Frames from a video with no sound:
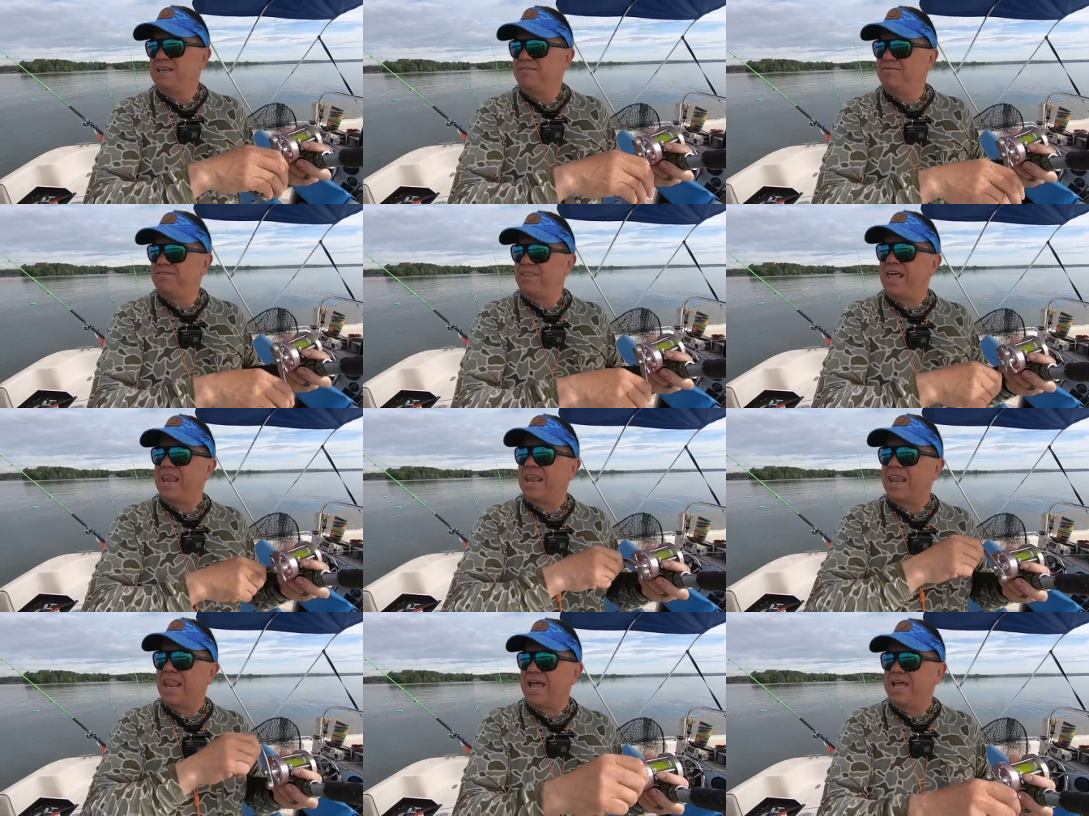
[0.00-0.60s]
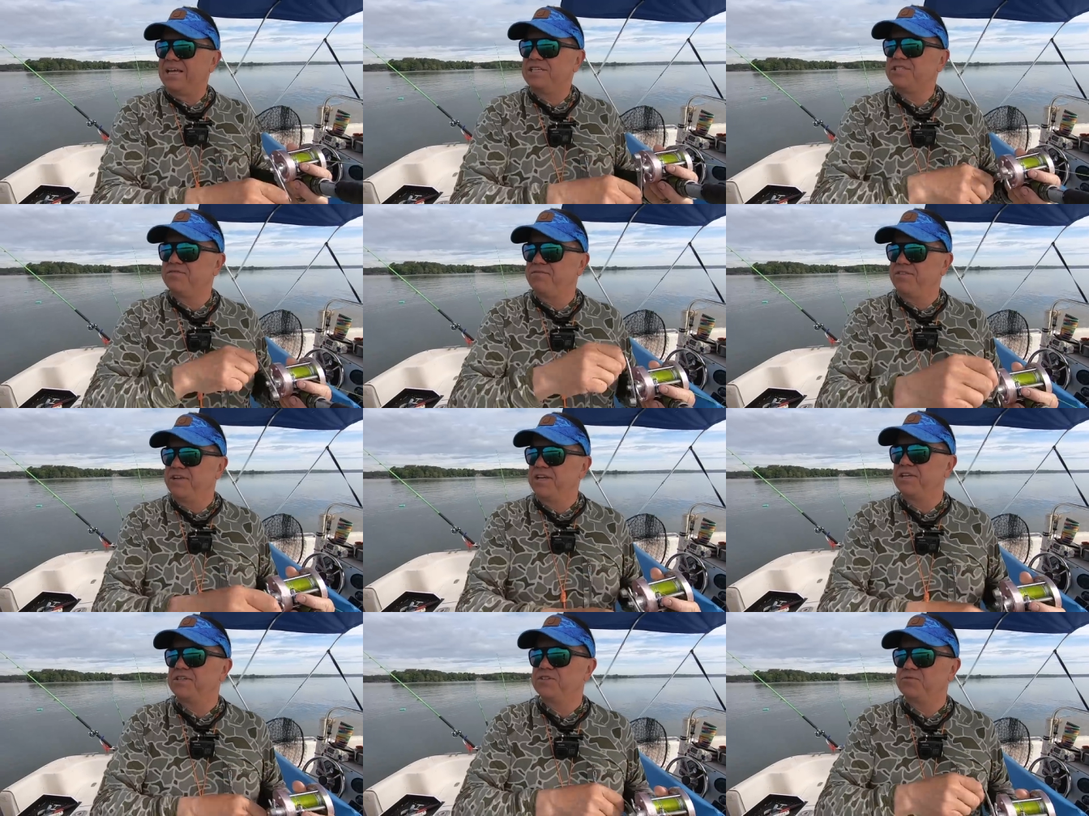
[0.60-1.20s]
even that last
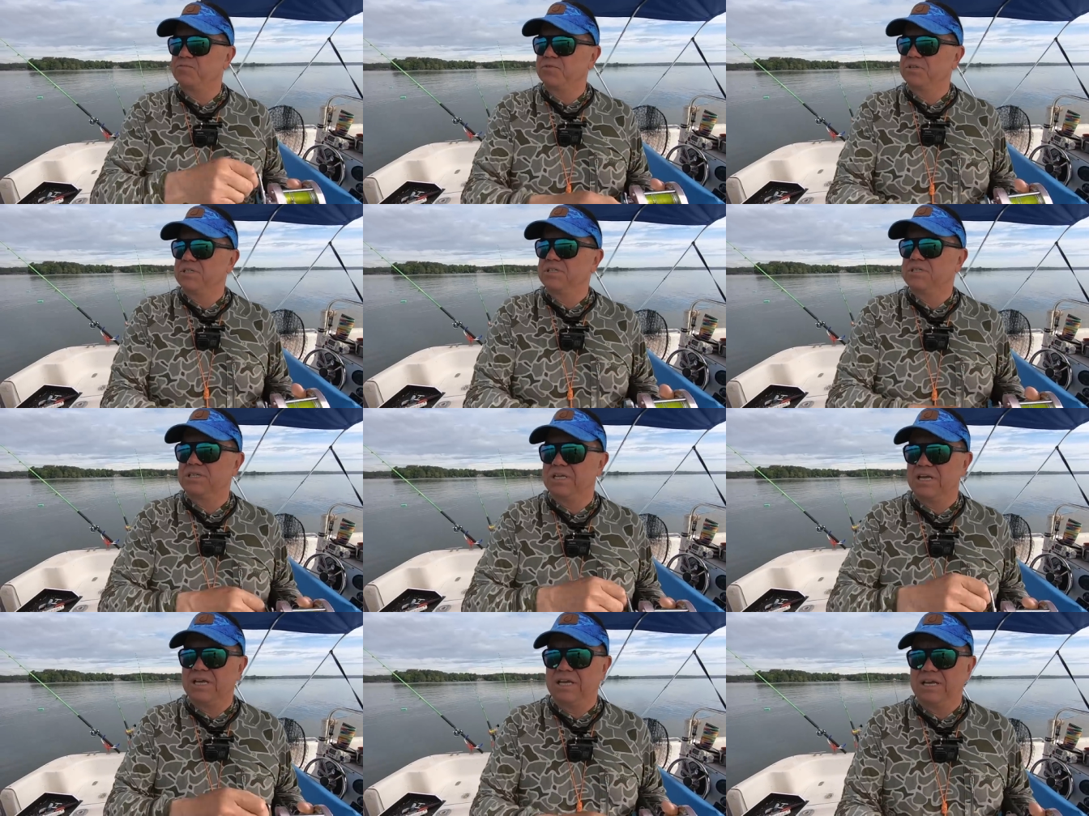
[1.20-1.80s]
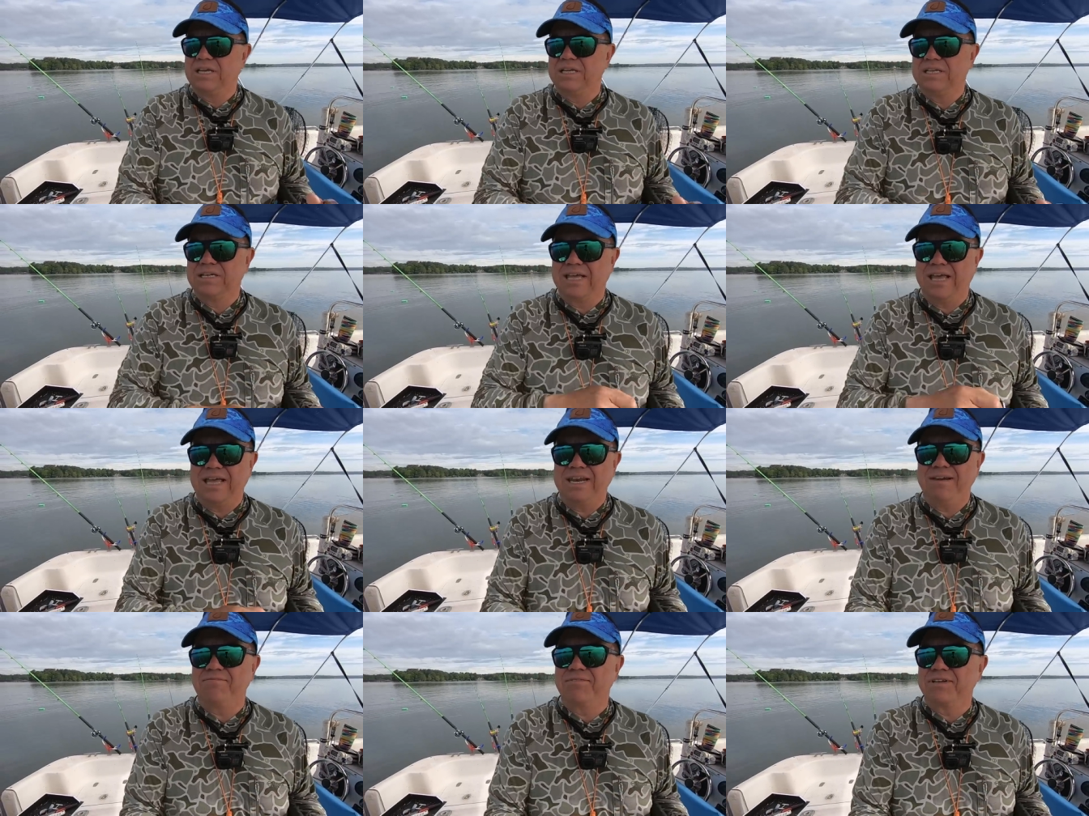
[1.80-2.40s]
fish was
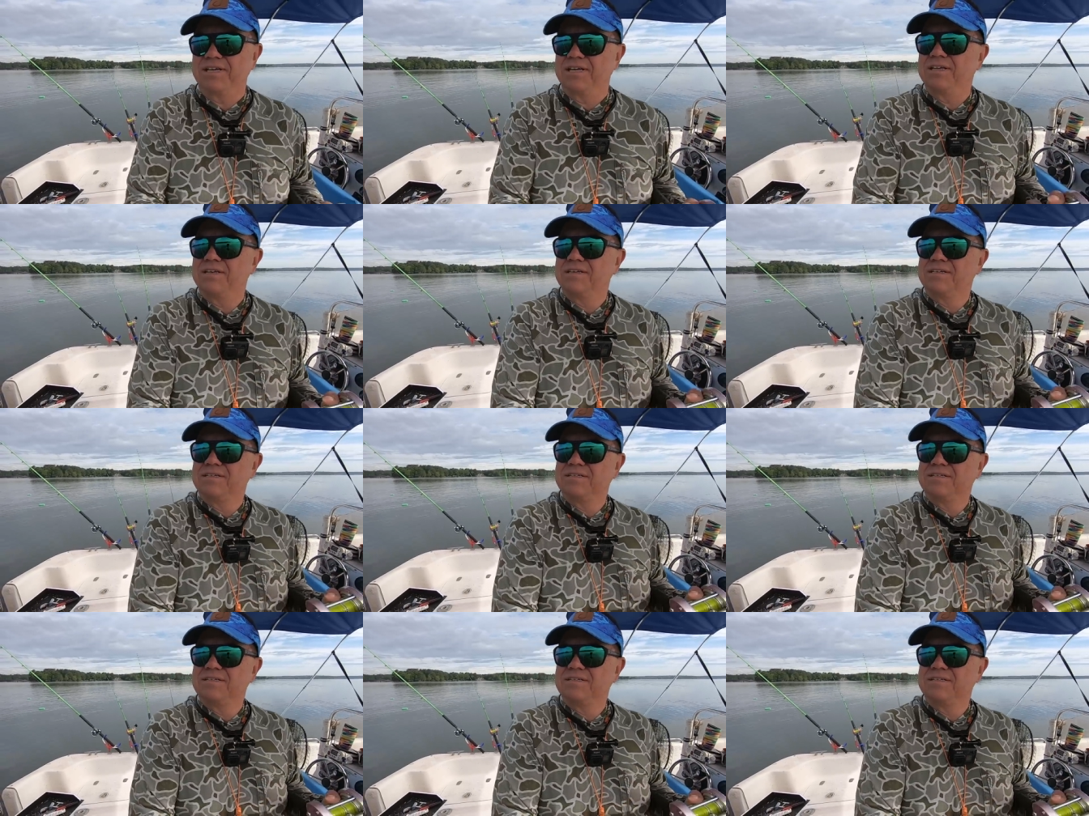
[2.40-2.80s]
kind of a